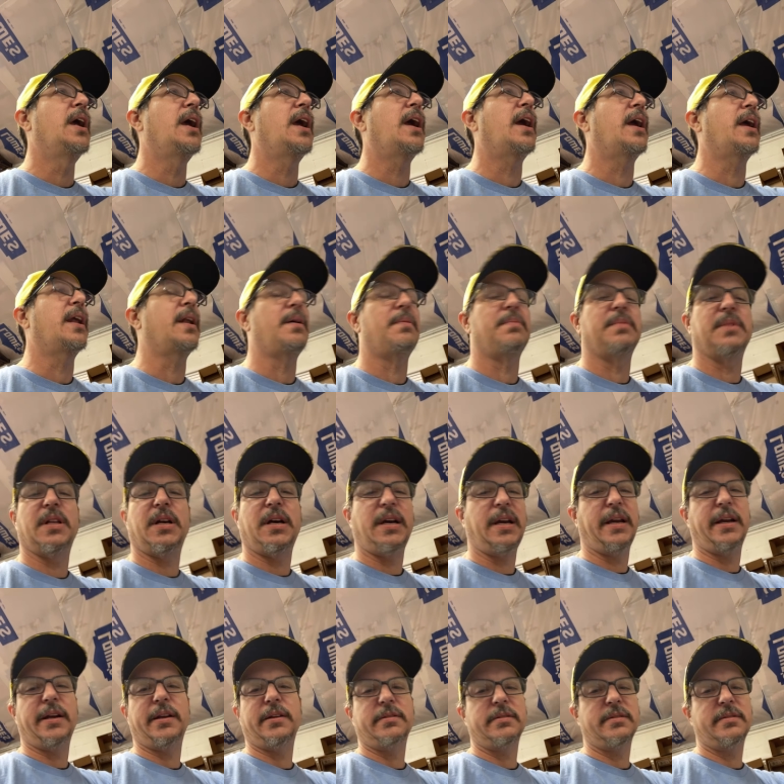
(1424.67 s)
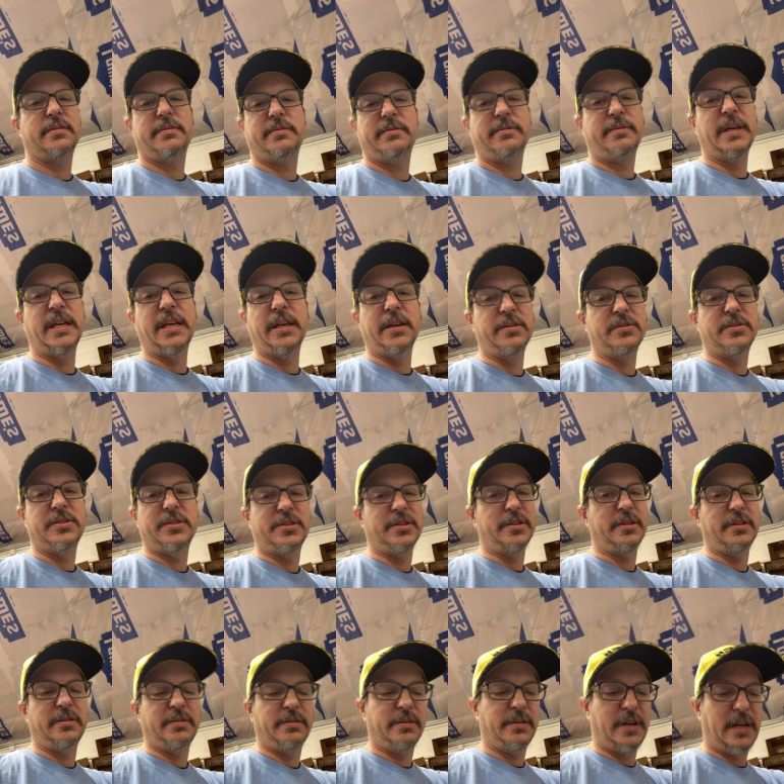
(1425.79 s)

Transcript: and I'm like, we used to.